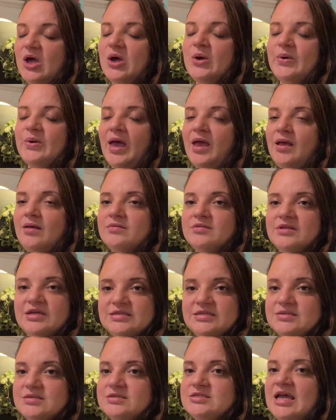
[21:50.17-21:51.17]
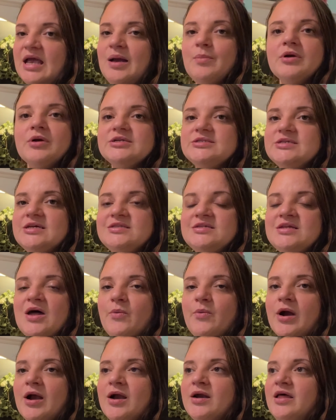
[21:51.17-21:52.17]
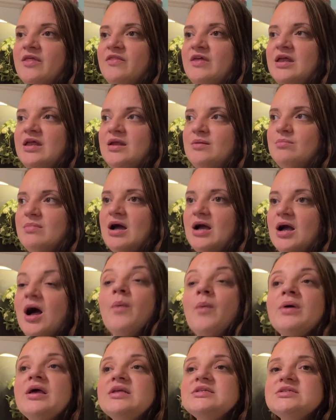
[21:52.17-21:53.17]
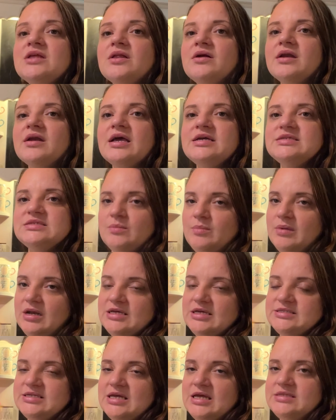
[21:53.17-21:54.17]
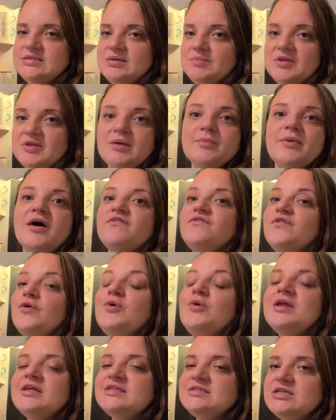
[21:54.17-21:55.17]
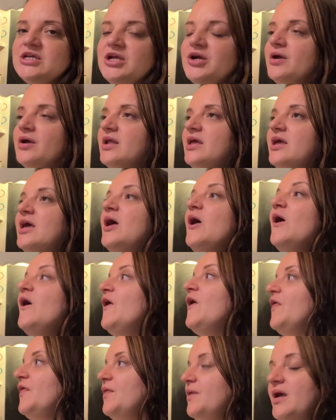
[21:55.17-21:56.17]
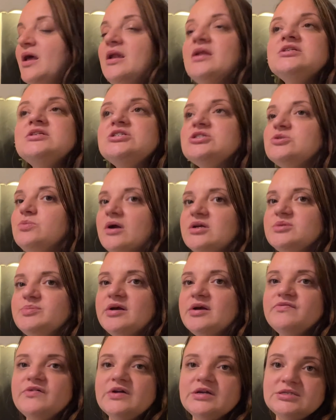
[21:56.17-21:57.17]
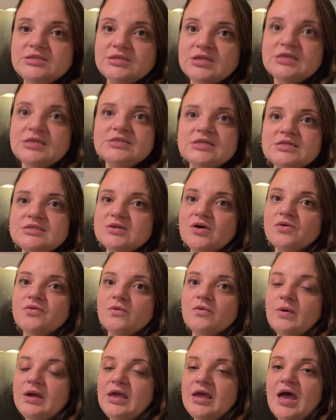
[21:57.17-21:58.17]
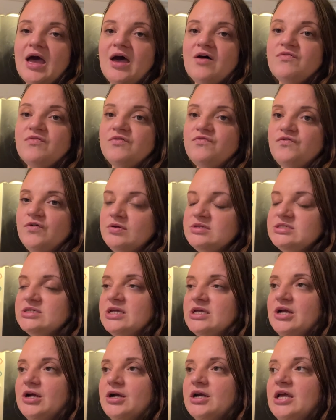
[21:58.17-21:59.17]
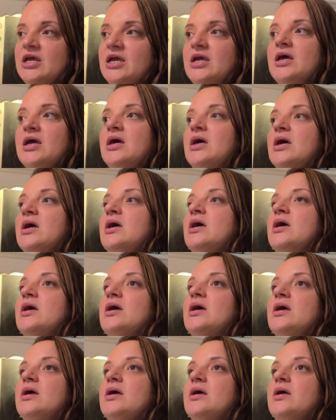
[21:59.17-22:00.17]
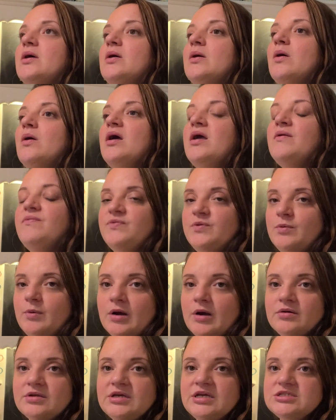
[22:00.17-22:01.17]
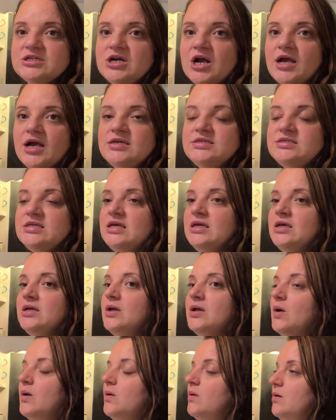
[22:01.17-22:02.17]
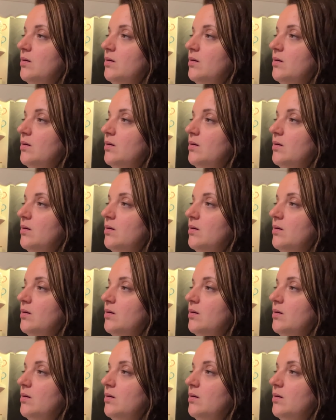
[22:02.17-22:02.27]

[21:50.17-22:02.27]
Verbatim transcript: Okay, that's Tamara says that word. And then in my comments the other day, somebody said something about food insecurity and it just works perfect. This is so that we have food security if the world gets crazy,